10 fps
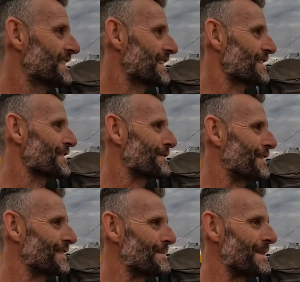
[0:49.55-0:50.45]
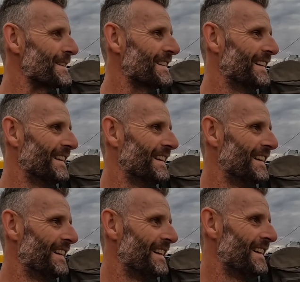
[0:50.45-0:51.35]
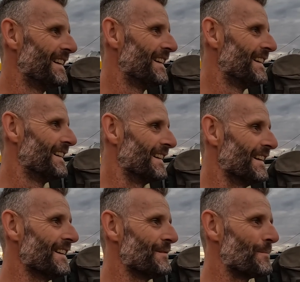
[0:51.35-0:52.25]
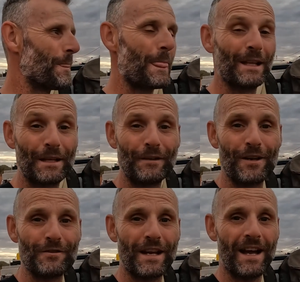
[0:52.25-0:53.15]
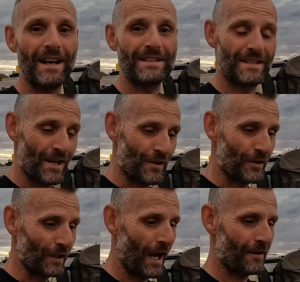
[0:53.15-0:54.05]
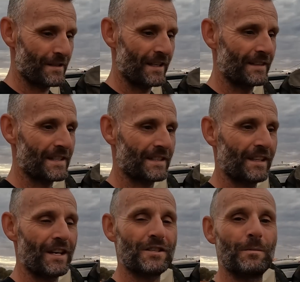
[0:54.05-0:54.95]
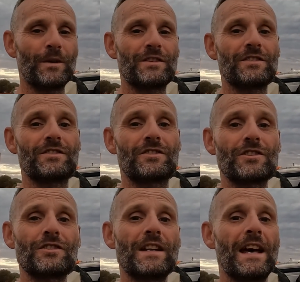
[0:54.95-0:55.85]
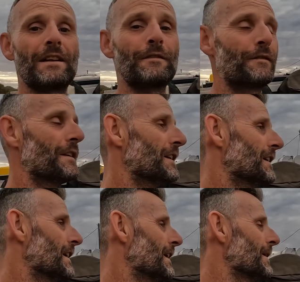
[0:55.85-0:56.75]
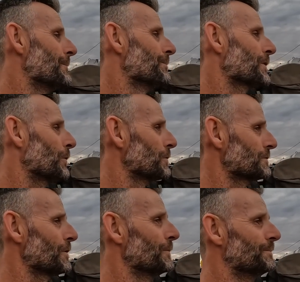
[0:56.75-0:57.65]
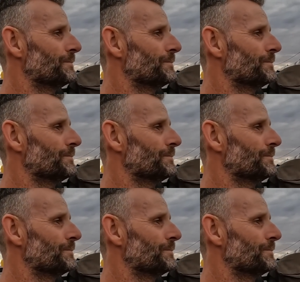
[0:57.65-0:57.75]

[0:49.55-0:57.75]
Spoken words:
sounds like fun to me. Yeah, 1100 k's, Uluru is our destination, which is just out of Uluru,